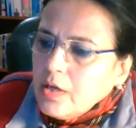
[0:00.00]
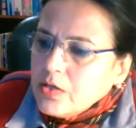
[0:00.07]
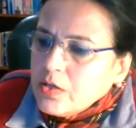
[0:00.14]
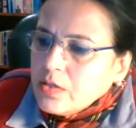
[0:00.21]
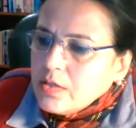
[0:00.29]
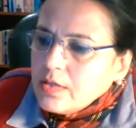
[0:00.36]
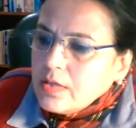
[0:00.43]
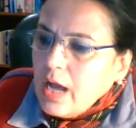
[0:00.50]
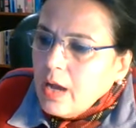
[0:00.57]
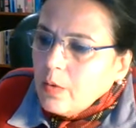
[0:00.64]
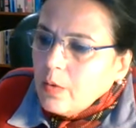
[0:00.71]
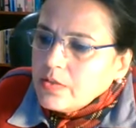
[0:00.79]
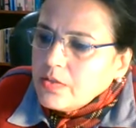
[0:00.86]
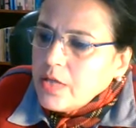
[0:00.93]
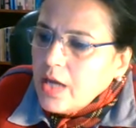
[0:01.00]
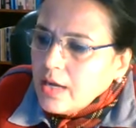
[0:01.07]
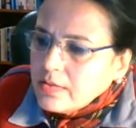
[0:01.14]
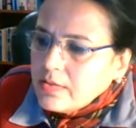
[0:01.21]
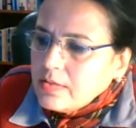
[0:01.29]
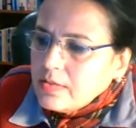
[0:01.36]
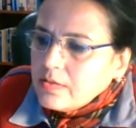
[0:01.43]
She says, how as
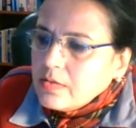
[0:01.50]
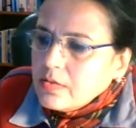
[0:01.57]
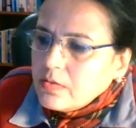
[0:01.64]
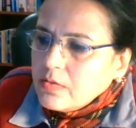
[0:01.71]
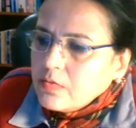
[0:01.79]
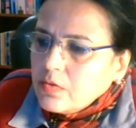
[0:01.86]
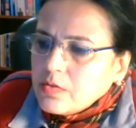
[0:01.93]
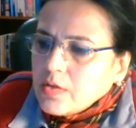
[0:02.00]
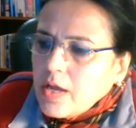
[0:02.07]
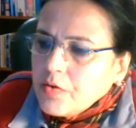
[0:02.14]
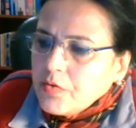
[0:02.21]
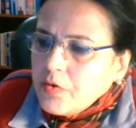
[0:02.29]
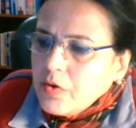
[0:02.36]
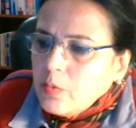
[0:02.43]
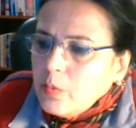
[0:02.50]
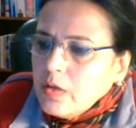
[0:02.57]
young citizens of this country,